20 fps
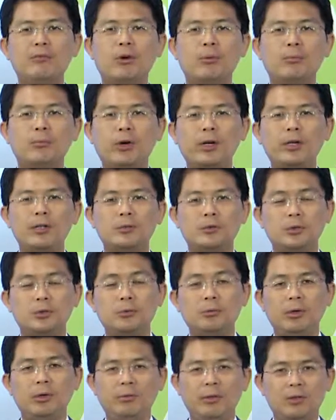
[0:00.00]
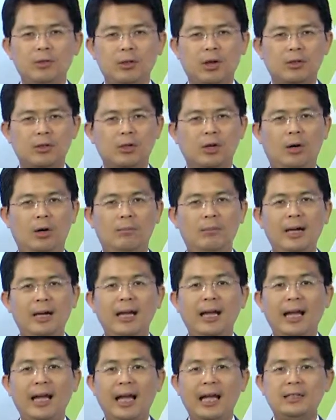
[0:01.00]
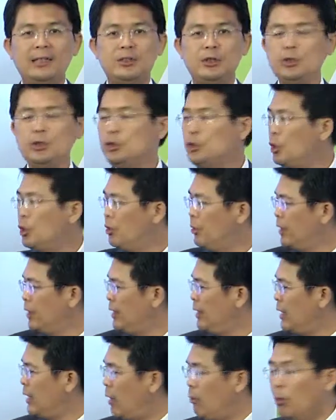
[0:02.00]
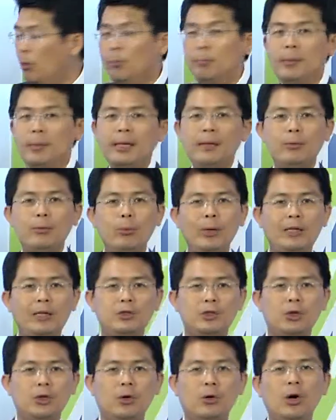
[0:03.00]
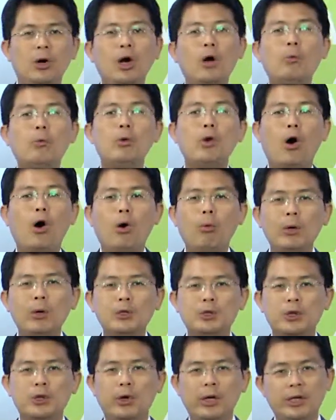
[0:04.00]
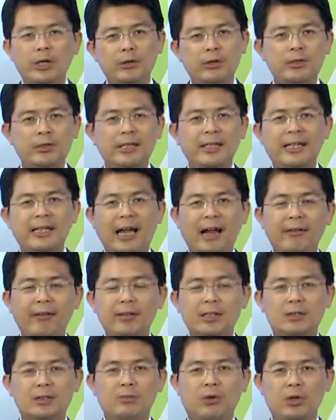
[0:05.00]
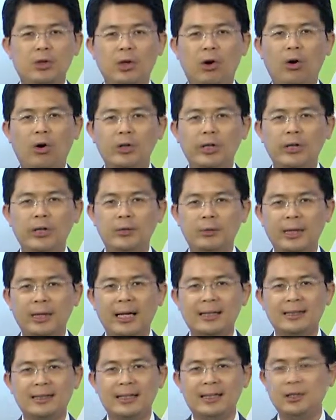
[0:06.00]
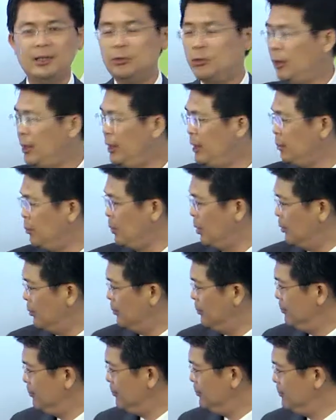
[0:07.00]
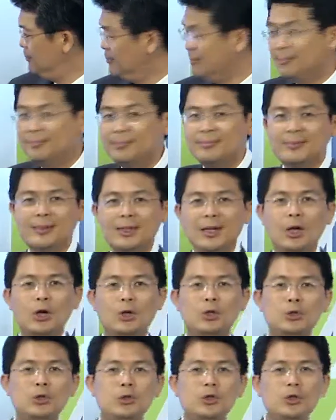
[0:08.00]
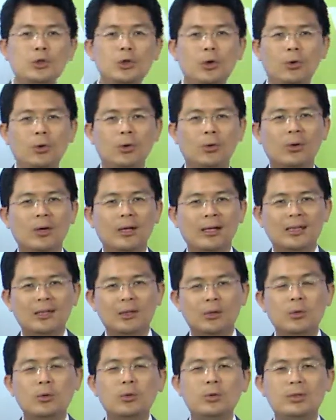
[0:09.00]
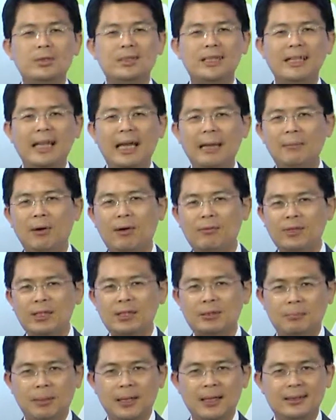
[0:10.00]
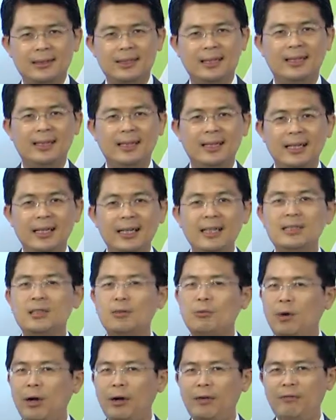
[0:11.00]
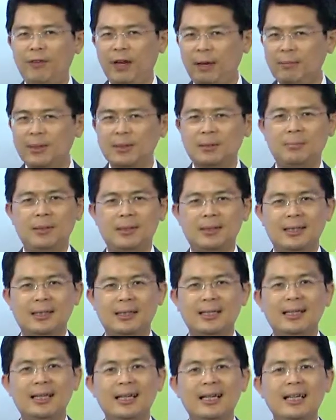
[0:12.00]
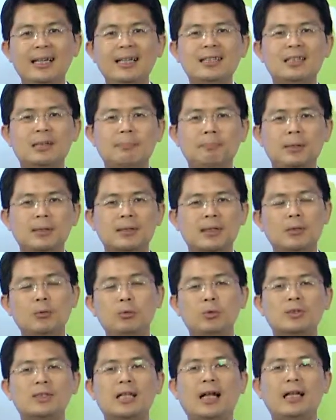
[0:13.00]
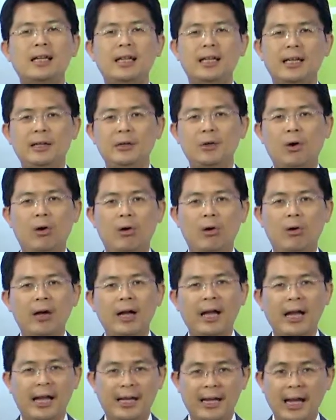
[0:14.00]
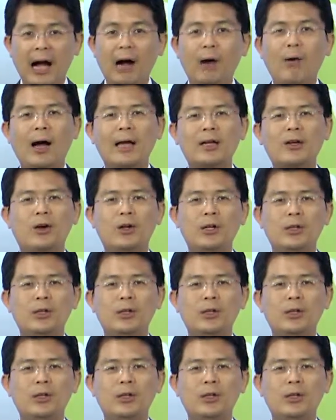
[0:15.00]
from TradersTruthReview.com. As usual in our midweek show, we always show interesting characters for the audience to guess in the trading world. Do you know who is the name of this person? He's a very famous person. He's the person who started it all and how I got